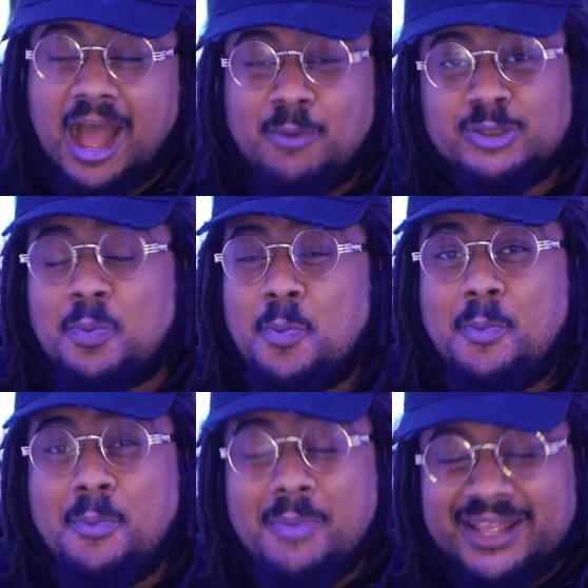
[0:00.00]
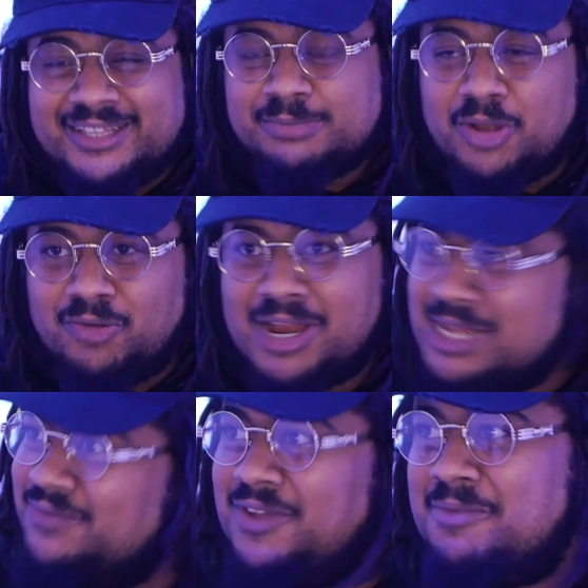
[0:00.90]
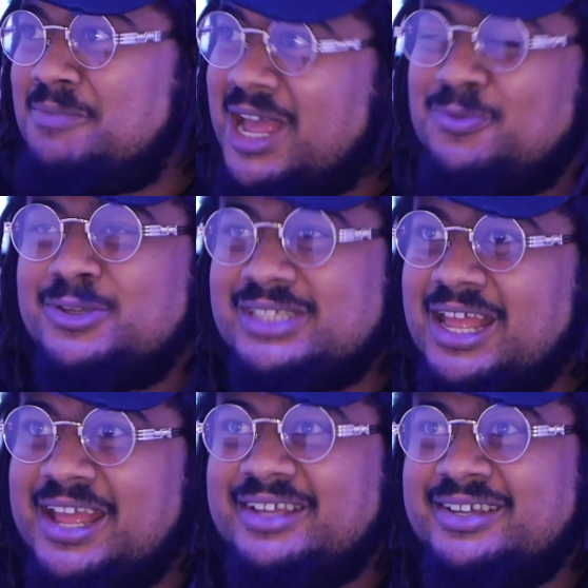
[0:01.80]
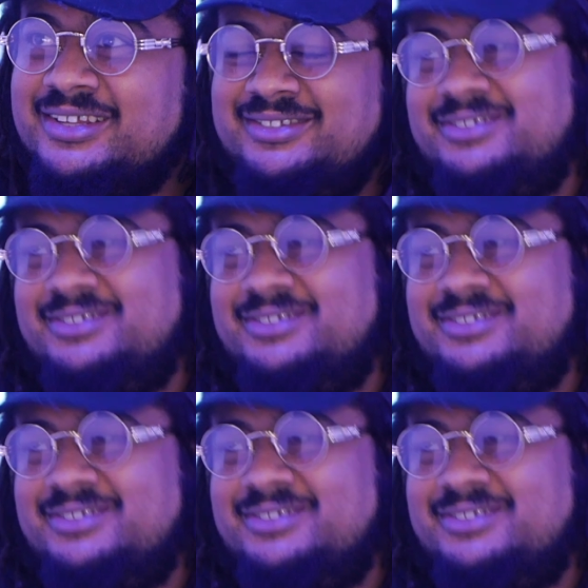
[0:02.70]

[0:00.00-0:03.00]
I was mesmerized, fam. Man was like,